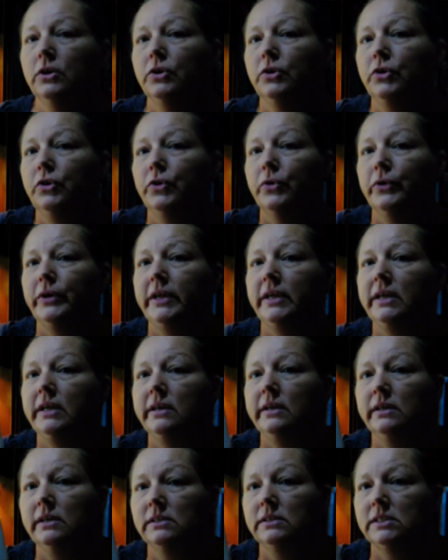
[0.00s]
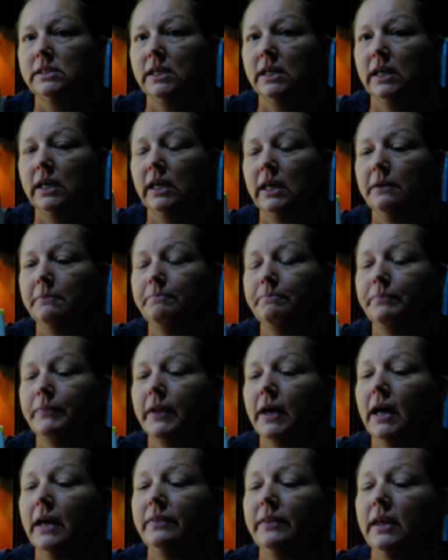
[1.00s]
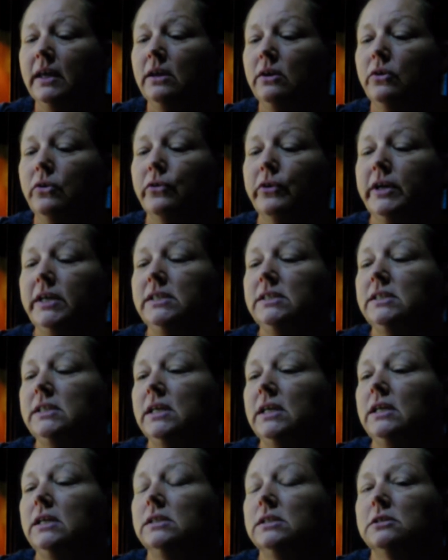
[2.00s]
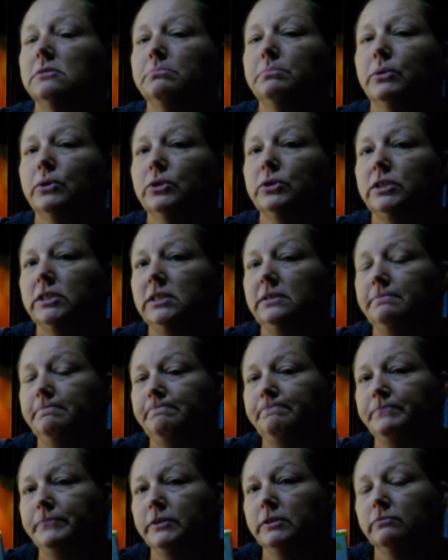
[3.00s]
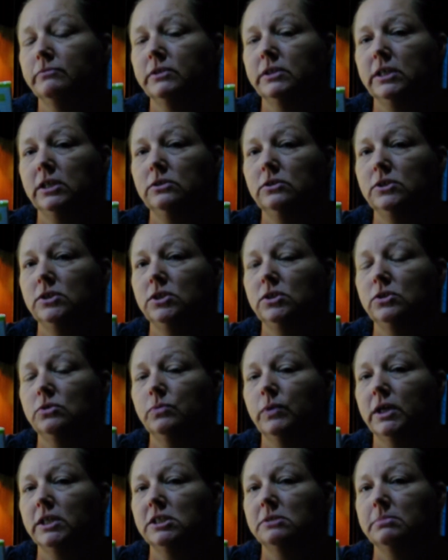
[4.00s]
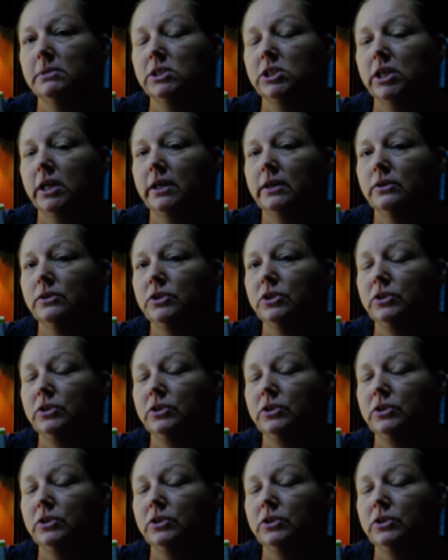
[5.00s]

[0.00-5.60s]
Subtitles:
Green tea. I think green tea is important. For those of you that watch my channel, you